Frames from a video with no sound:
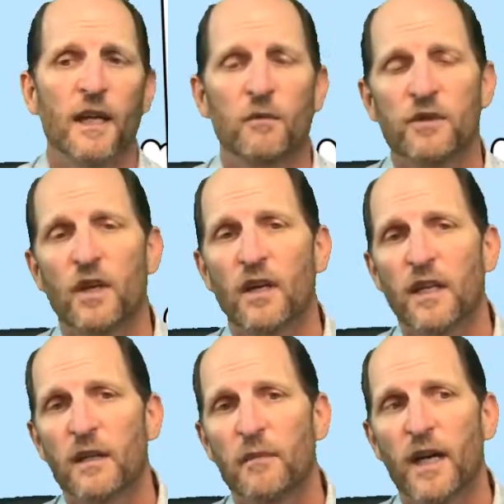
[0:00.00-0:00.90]
and we're
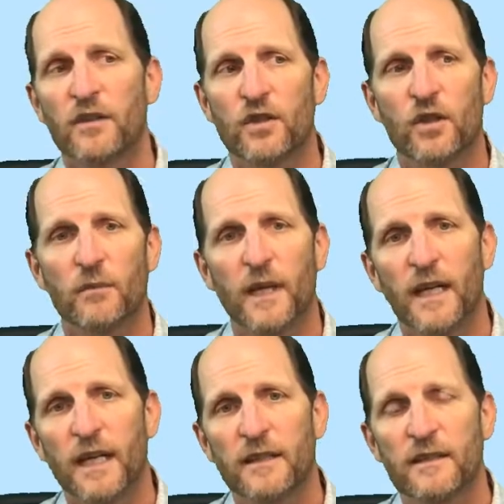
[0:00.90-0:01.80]
talking about
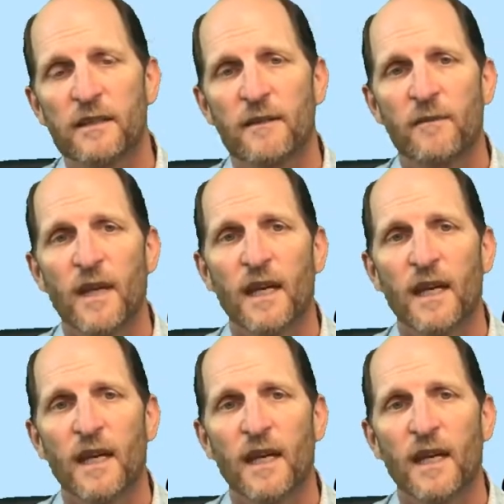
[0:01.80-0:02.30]
termites.